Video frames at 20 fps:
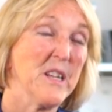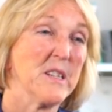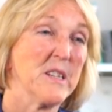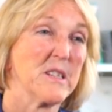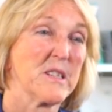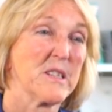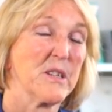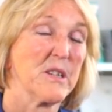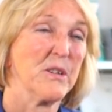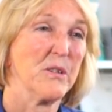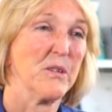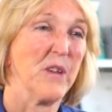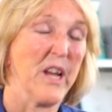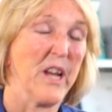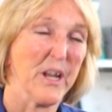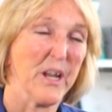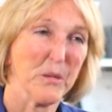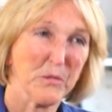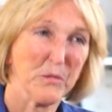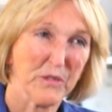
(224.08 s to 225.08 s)
So
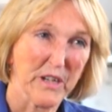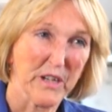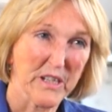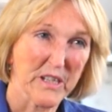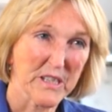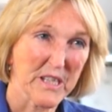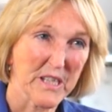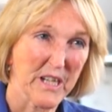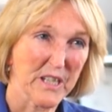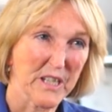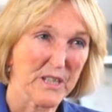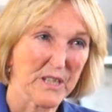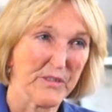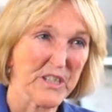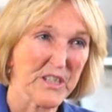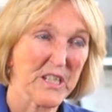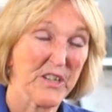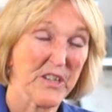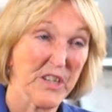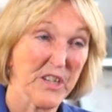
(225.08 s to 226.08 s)
animal rights
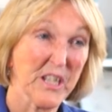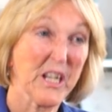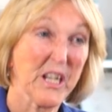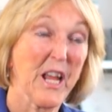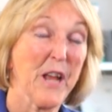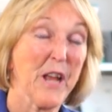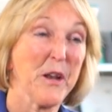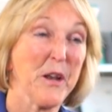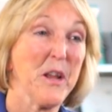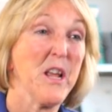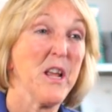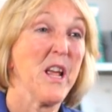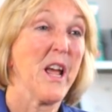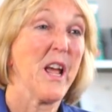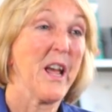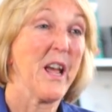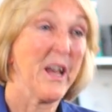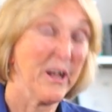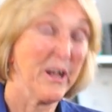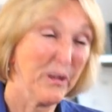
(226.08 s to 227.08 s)
activists, I think, can
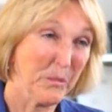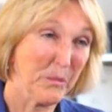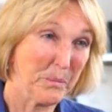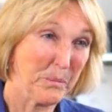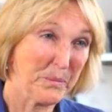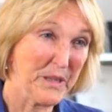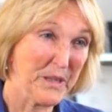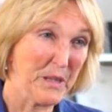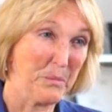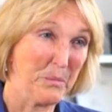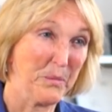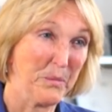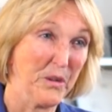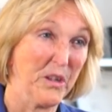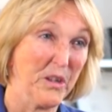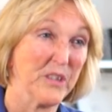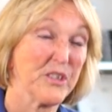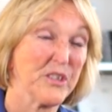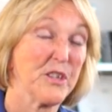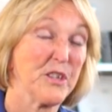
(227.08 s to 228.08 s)
help
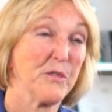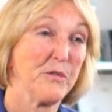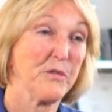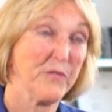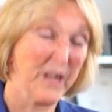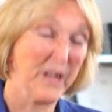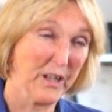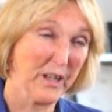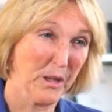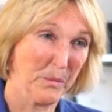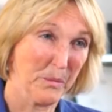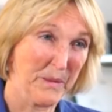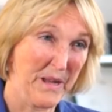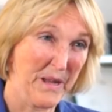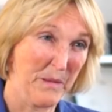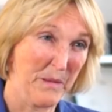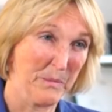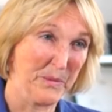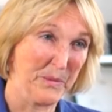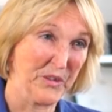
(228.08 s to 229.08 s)
people develop
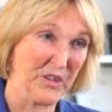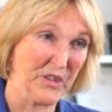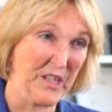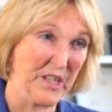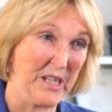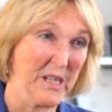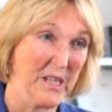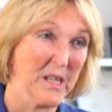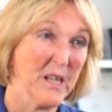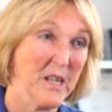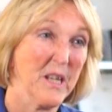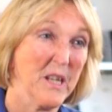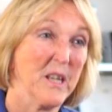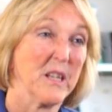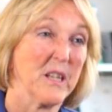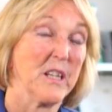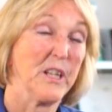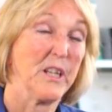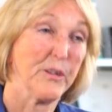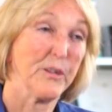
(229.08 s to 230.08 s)
empathy,
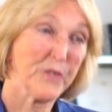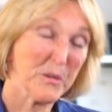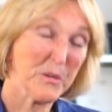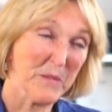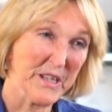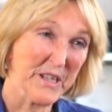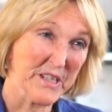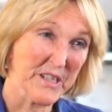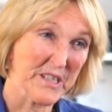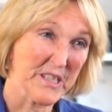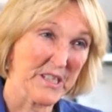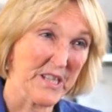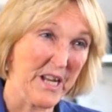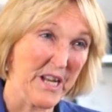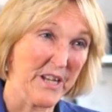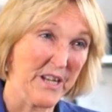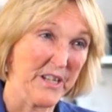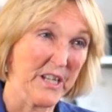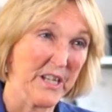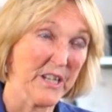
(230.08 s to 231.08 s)
give them
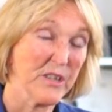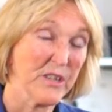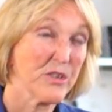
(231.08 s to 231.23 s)
understanding,